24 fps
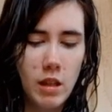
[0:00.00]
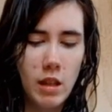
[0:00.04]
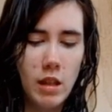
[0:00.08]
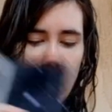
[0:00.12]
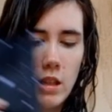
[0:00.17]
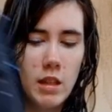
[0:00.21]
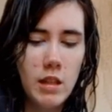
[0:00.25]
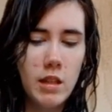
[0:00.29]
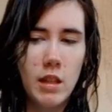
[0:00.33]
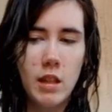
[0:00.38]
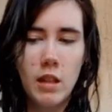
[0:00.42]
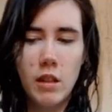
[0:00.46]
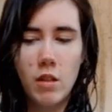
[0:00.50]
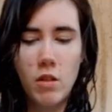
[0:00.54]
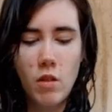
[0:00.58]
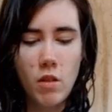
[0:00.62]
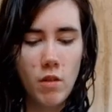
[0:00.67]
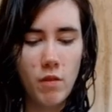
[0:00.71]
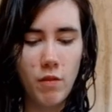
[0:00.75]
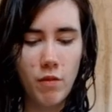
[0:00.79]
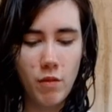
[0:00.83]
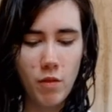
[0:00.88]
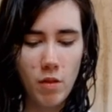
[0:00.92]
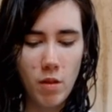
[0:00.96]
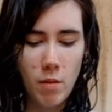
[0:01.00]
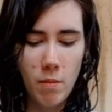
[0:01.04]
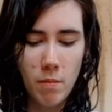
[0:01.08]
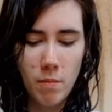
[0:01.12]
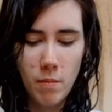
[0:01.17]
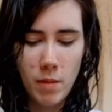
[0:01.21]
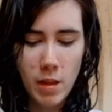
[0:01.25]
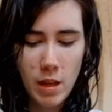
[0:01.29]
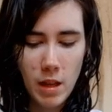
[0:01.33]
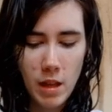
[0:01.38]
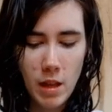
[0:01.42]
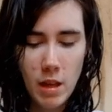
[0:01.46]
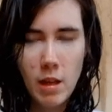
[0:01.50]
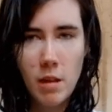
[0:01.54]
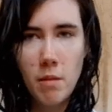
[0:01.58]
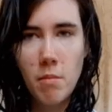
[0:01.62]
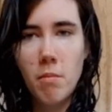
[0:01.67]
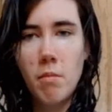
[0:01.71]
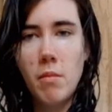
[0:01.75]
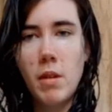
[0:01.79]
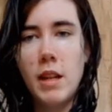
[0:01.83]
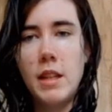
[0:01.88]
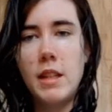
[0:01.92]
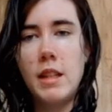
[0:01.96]
I got from
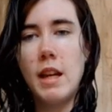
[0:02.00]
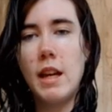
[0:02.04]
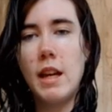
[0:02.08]
my